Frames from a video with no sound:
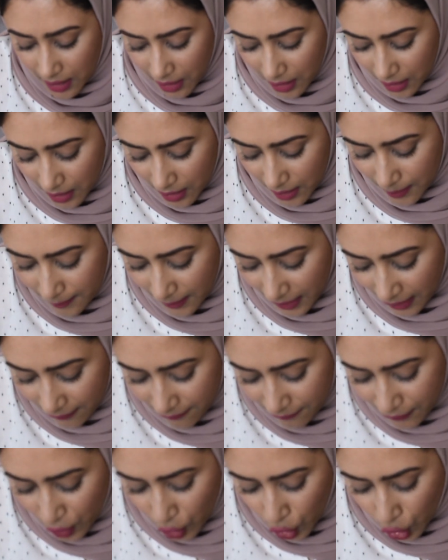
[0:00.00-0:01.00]

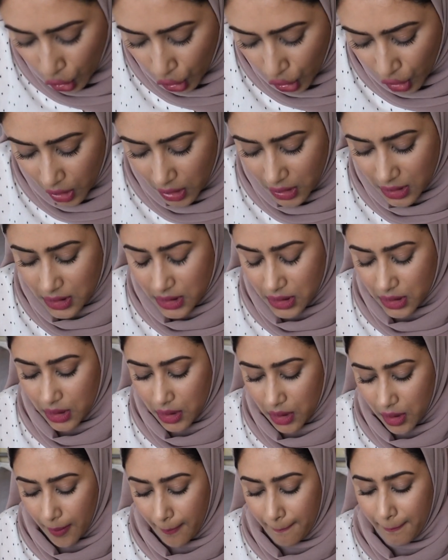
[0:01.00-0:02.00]
I've got
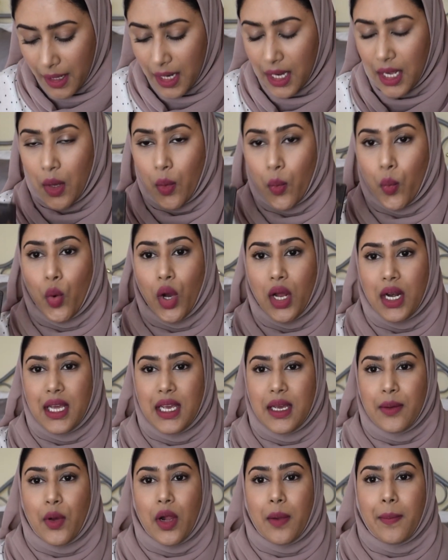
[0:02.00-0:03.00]
my
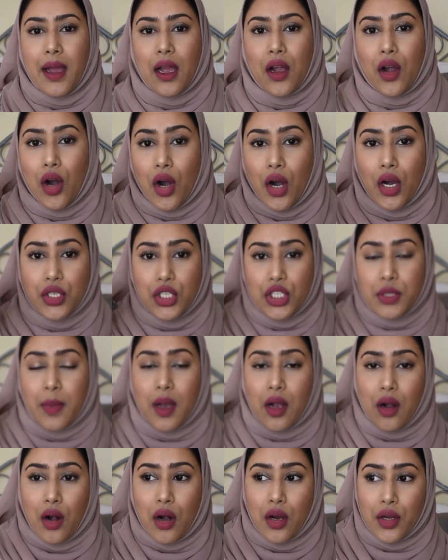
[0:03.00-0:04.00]
wallet, well, my card, just
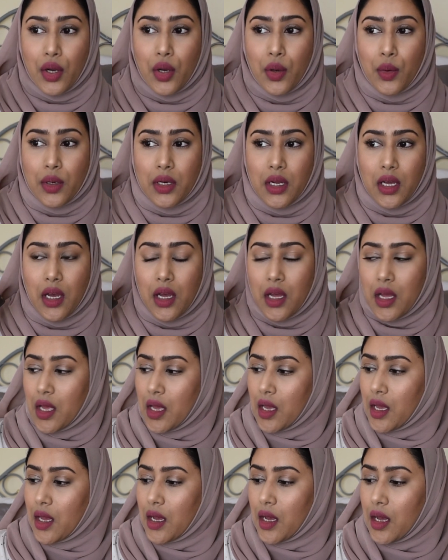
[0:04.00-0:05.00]
my card holder.
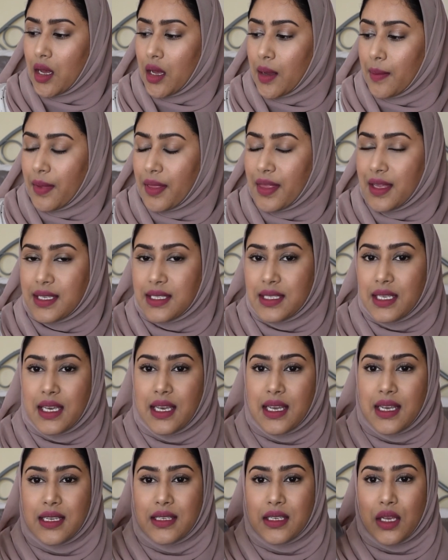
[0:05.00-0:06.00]
This
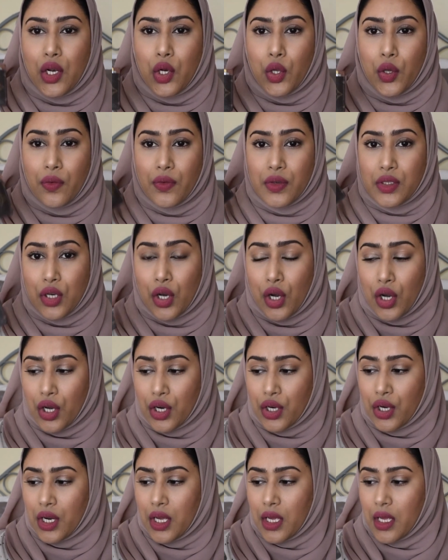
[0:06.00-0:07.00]
is Louis
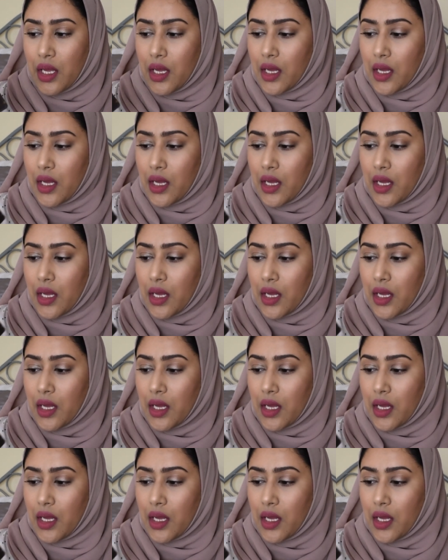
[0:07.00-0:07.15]
Vuitton.